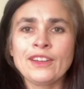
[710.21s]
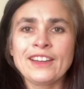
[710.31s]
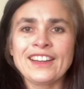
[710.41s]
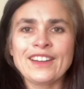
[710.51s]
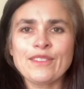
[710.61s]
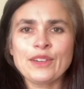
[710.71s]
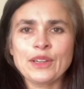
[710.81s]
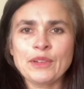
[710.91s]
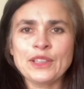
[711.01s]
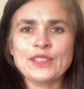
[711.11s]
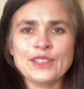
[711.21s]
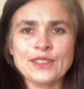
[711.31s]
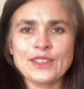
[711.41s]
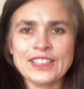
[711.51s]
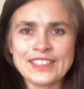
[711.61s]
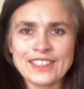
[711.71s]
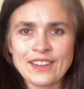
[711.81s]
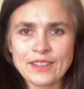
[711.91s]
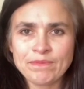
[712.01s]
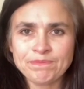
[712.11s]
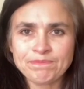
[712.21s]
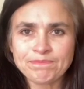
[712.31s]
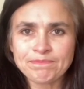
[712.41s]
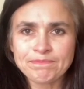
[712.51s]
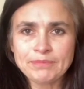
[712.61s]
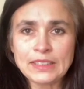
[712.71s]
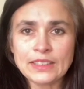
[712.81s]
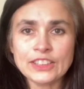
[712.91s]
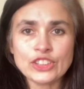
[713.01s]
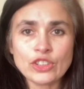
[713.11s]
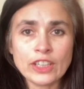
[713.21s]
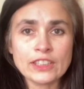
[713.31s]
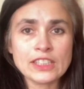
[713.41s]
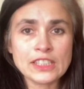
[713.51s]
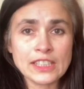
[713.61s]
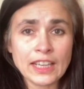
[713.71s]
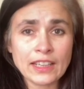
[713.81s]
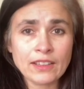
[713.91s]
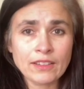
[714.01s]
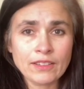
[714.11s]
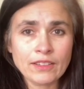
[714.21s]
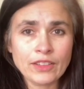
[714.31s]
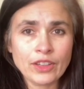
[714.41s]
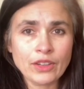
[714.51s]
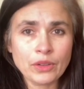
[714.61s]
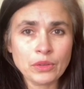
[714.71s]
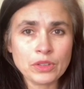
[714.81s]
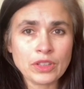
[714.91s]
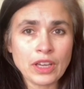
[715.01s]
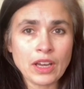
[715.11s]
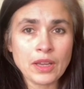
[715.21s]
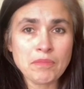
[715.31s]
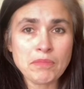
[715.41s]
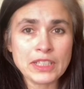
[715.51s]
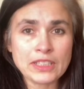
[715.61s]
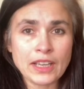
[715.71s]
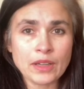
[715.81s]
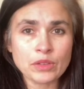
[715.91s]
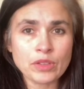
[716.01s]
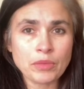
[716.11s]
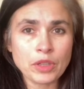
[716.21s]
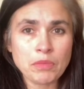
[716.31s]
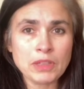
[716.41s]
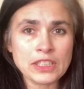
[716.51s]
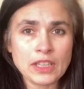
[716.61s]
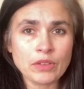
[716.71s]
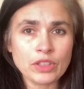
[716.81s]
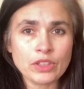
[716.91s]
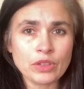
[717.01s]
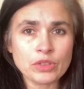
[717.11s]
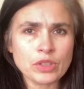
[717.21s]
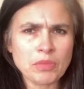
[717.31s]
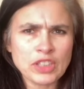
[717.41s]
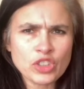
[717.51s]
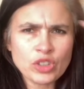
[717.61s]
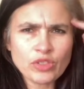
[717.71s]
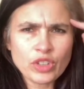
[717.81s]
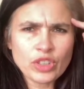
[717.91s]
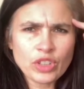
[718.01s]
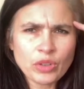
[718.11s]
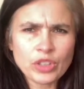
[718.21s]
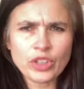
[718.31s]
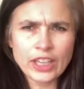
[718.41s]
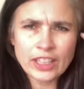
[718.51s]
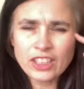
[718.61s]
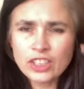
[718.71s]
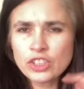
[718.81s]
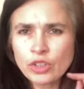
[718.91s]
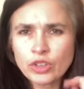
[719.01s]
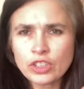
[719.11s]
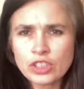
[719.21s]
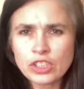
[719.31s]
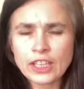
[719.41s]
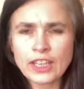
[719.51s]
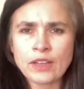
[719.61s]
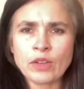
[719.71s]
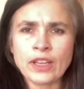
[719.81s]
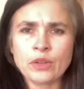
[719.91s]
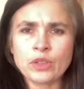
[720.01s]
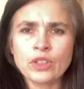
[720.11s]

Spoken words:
Now what I want you to do this time is try and sing the note that I miss out. So I'm going to miss out the do. So make sure you've got a do in your head so you can sing it out loud.